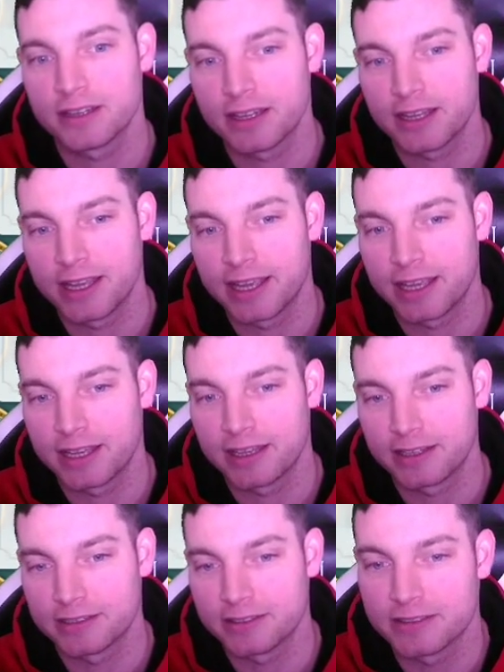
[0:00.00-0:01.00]

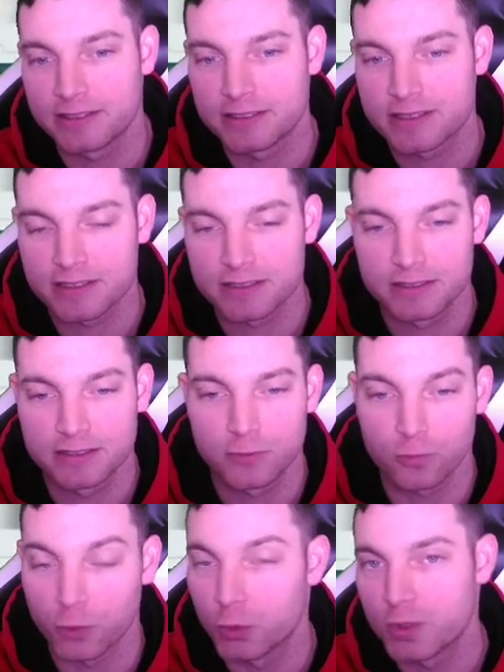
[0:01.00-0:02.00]
and
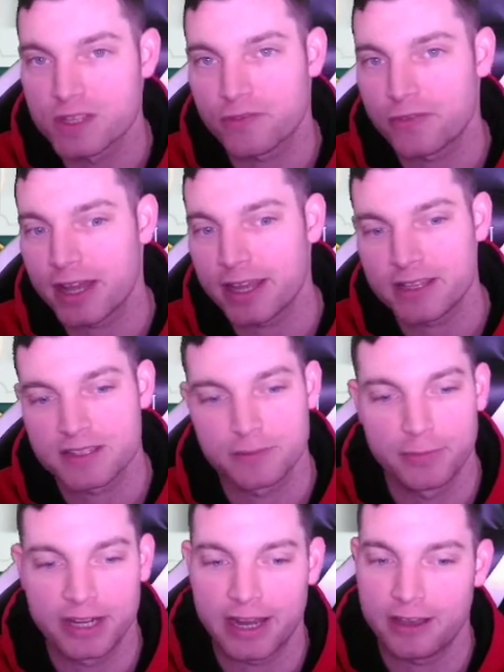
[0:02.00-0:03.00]
ruins fights,
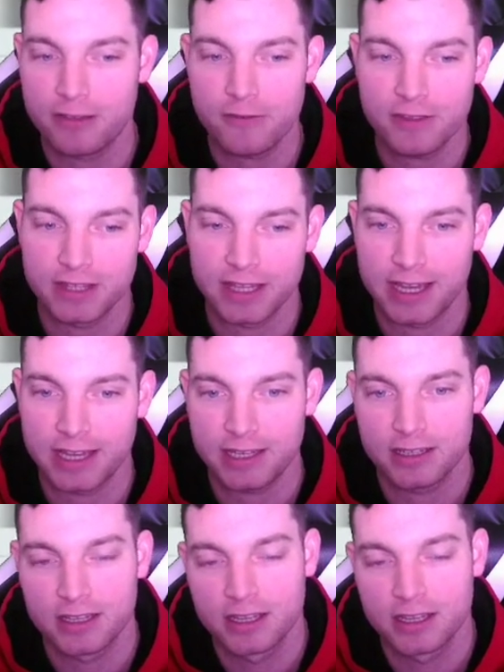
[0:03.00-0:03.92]
but other than that,